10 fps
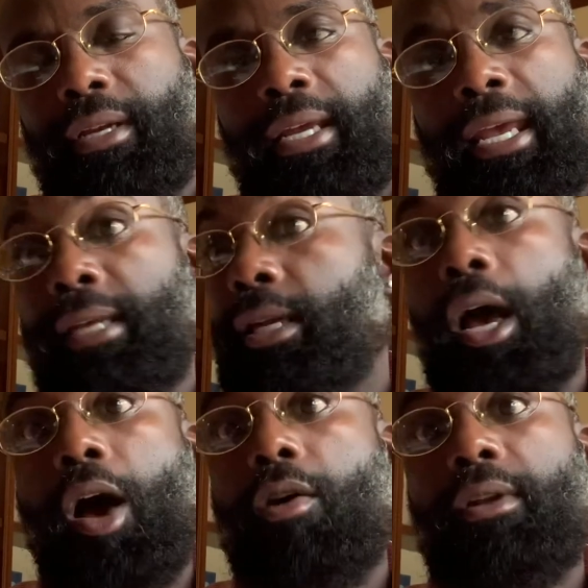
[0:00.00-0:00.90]
It's a
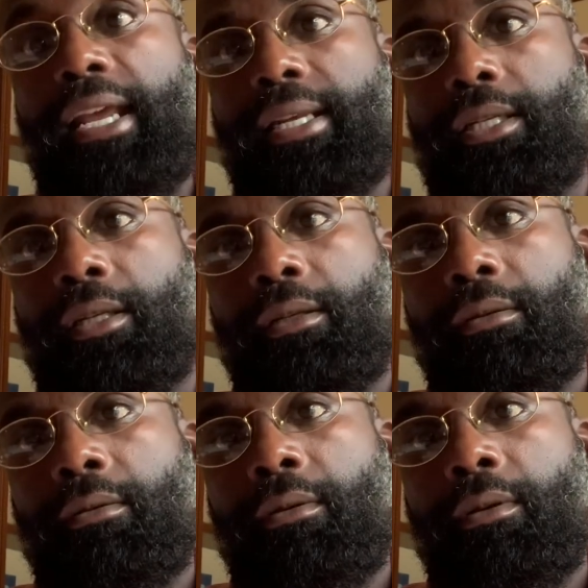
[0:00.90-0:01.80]
whole list.
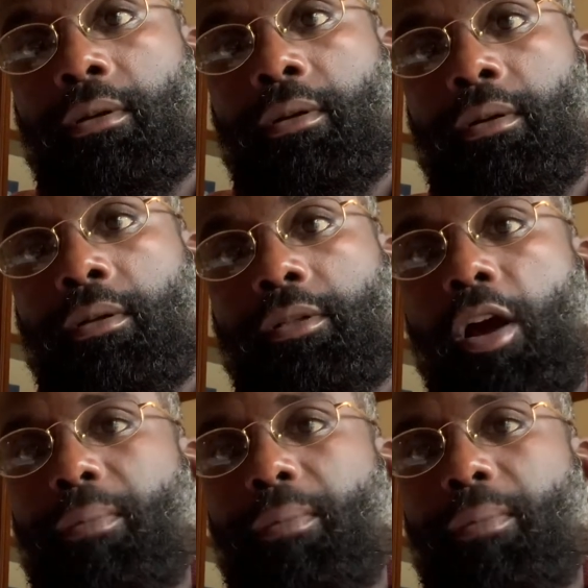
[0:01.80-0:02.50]
Don't